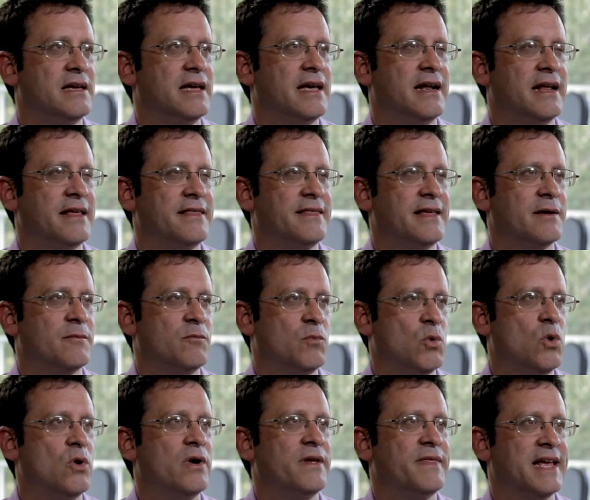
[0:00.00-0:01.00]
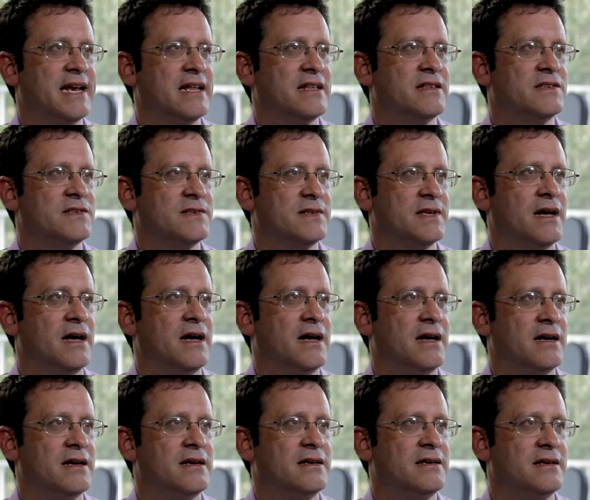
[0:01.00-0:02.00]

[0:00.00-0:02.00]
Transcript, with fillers: And I think more that it's uh,